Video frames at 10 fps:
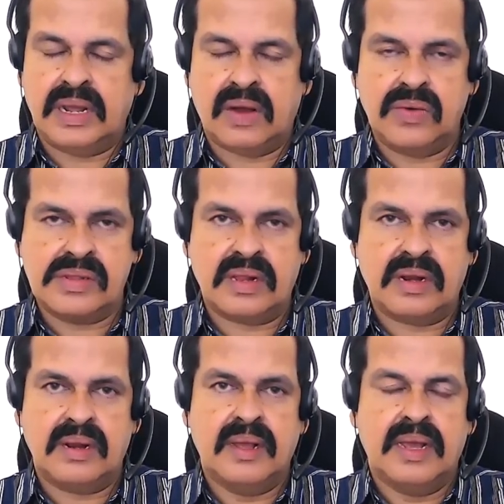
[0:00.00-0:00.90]

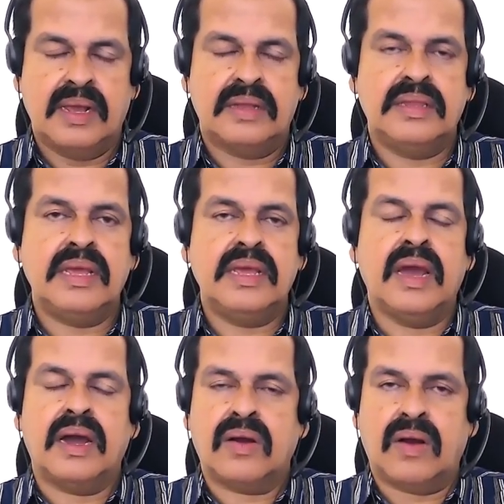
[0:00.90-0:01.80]
council,
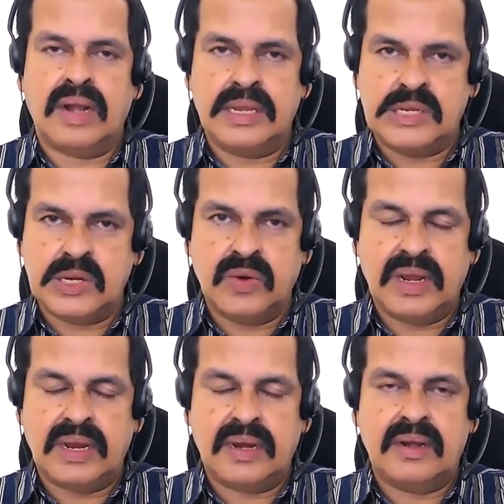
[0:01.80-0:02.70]
the college
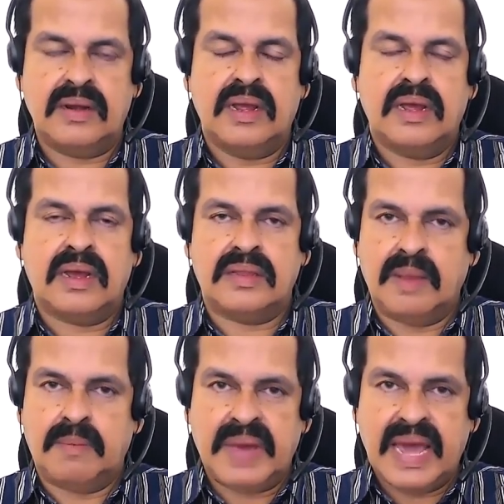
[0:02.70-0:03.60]
union,
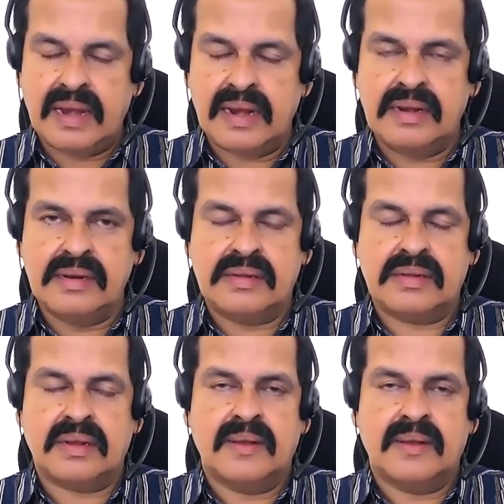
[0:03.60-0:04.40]
the parents,